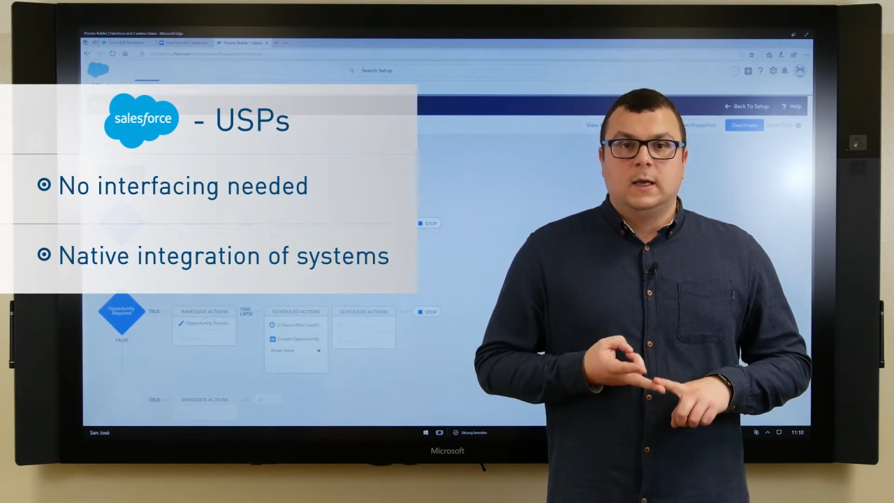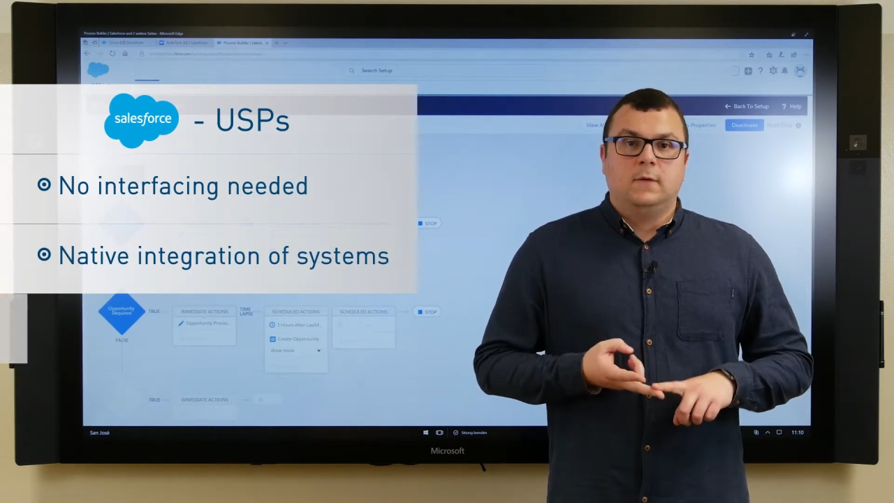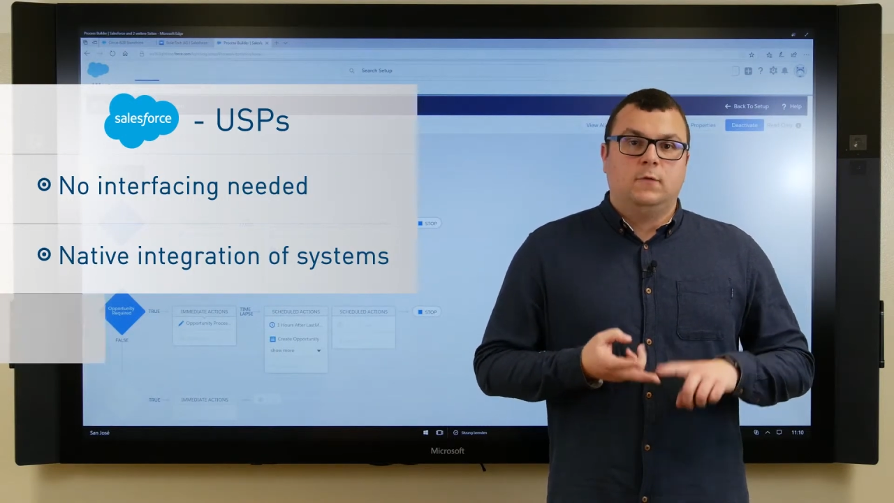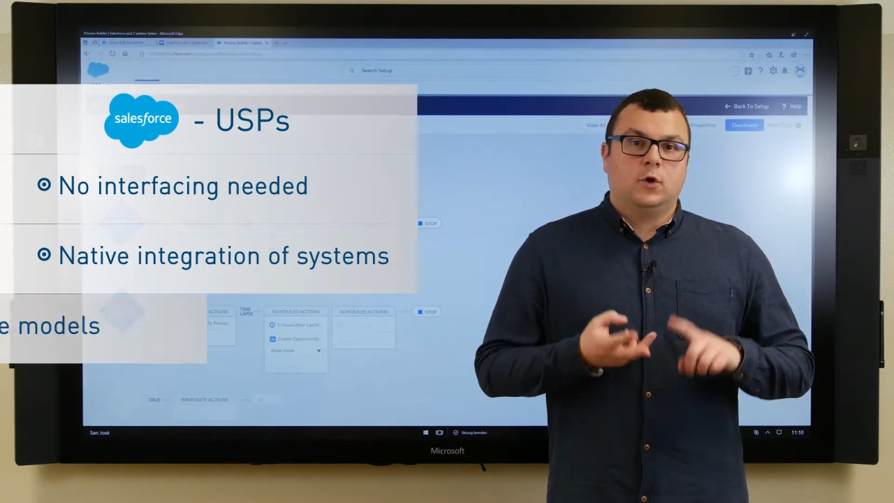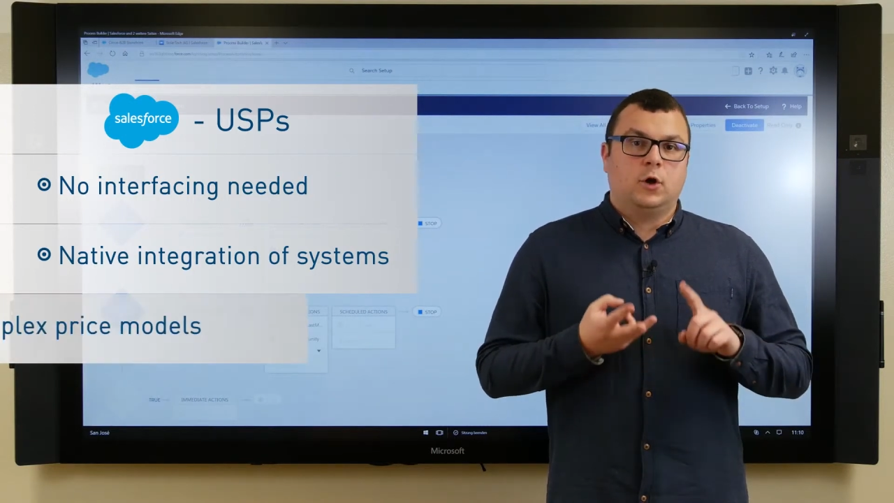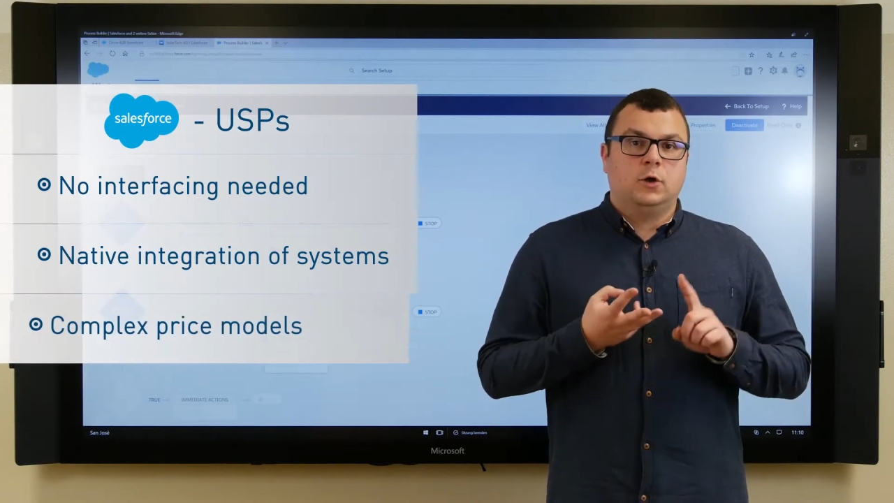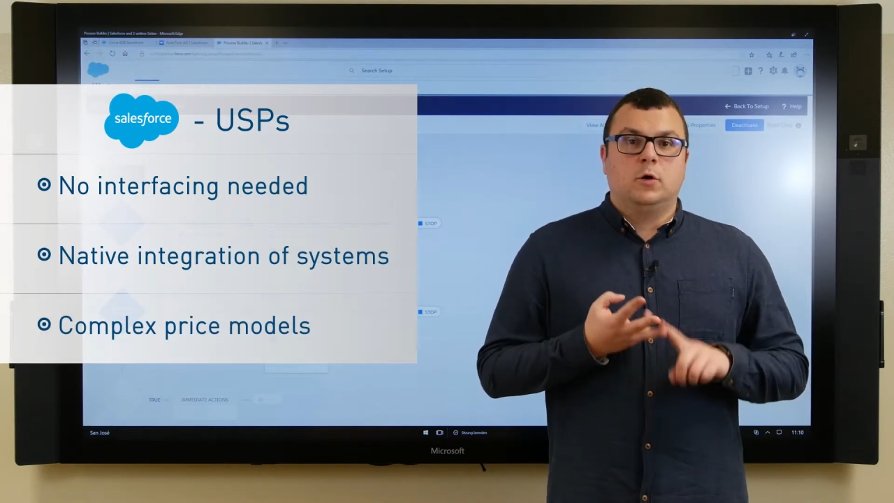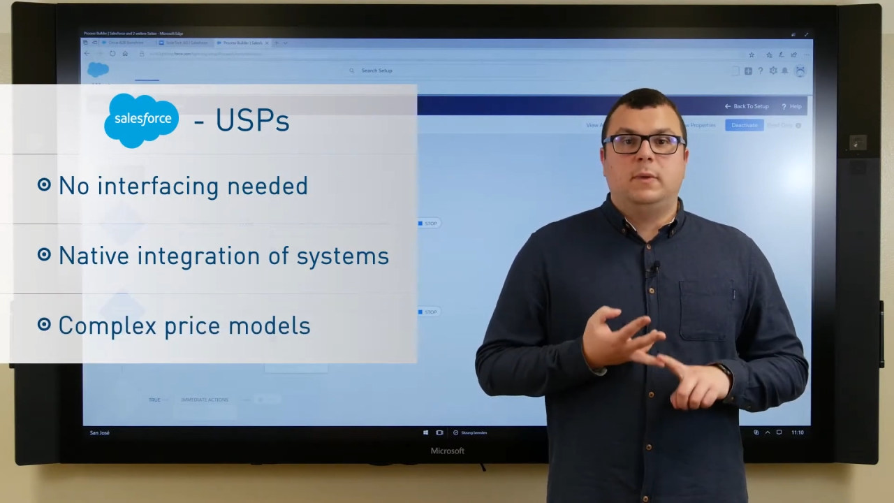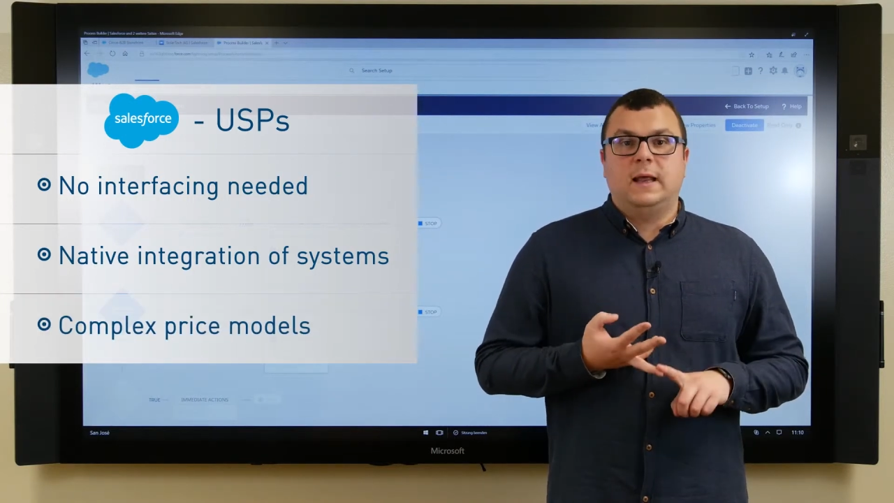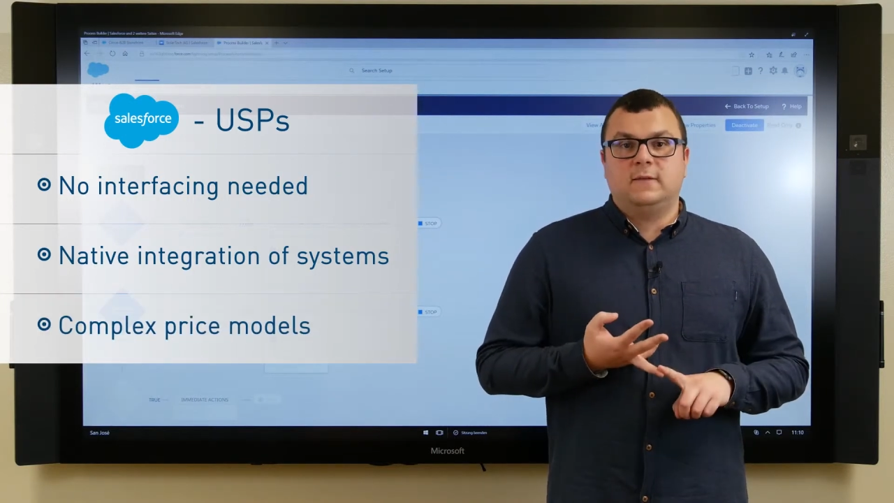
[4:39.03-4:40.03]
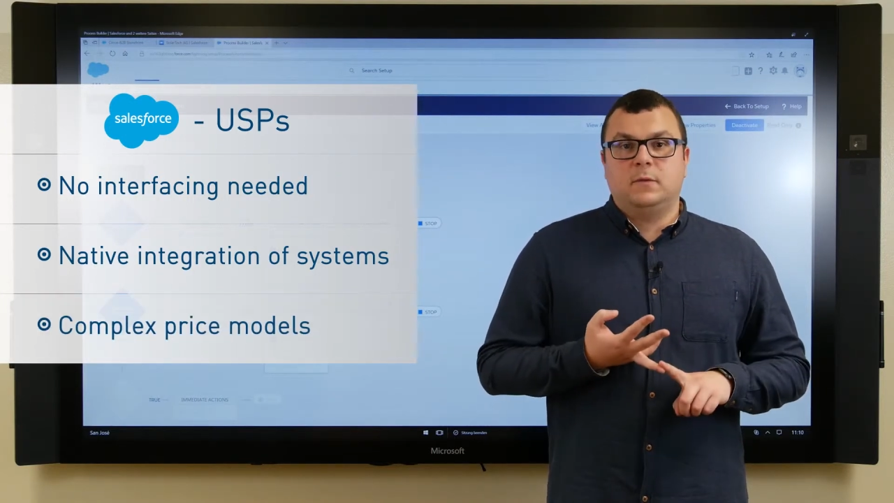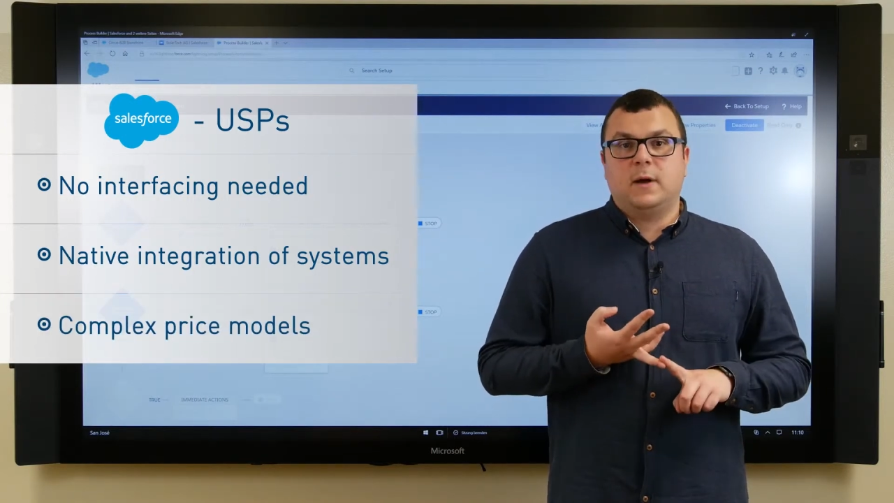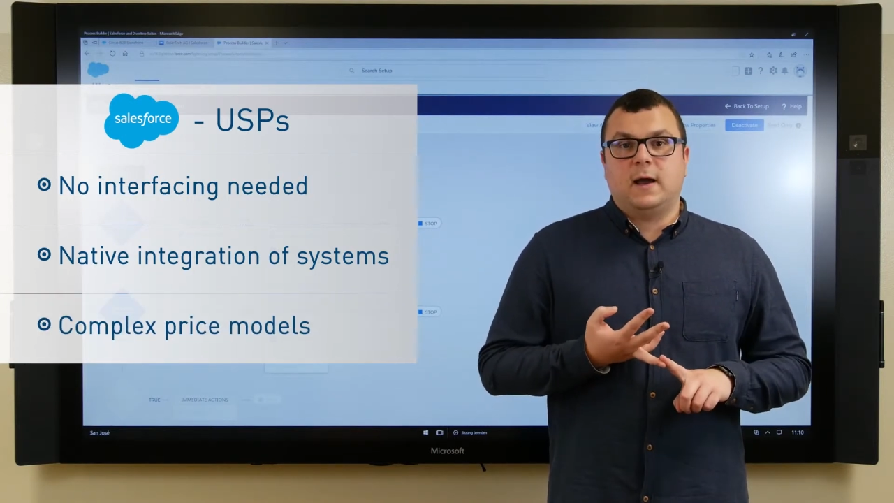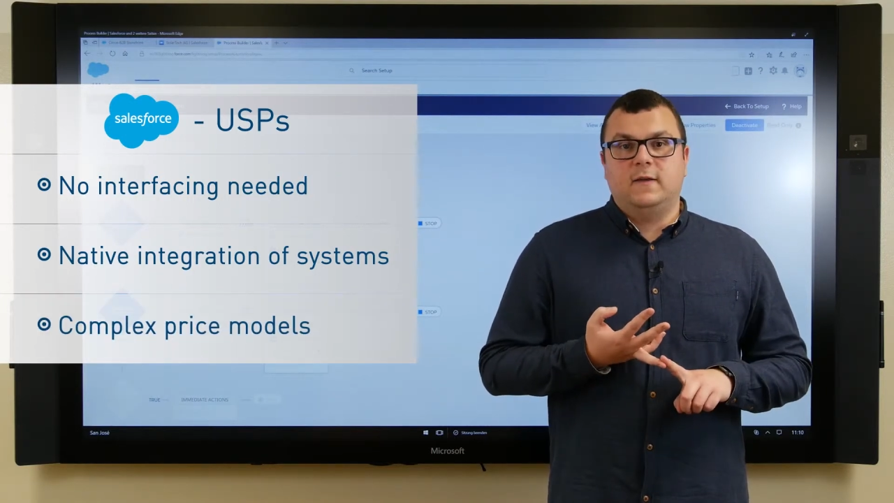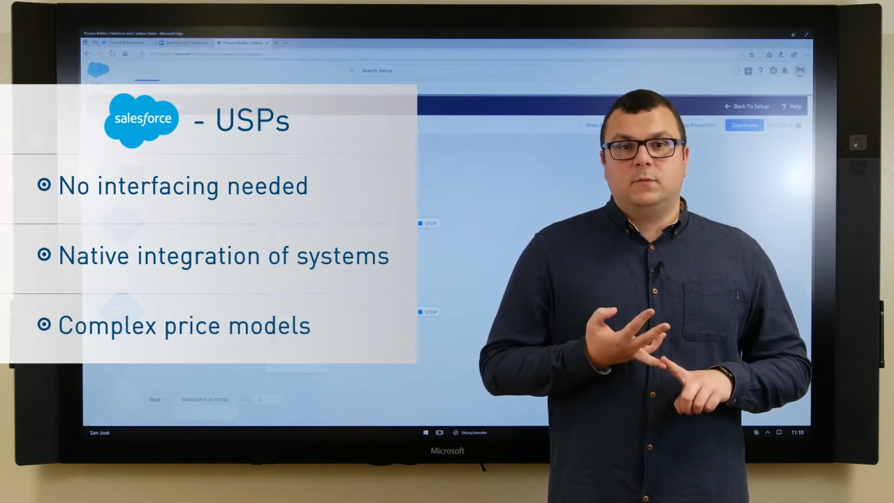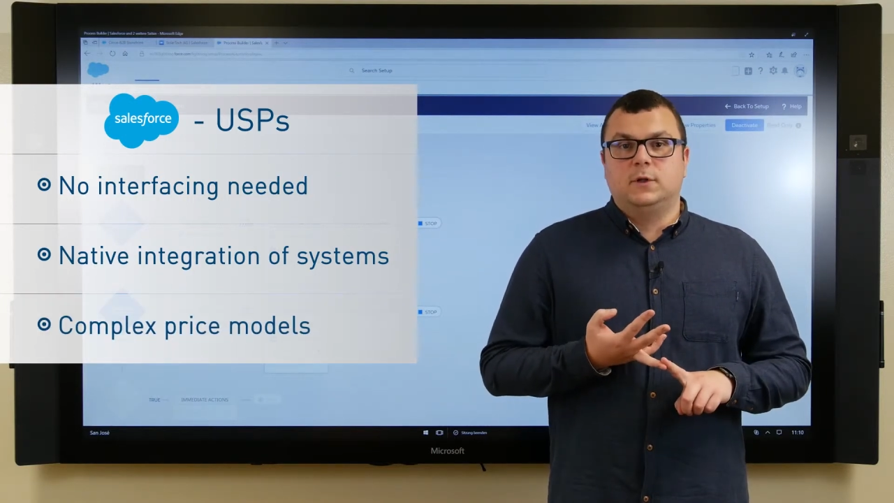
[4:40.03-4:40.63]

We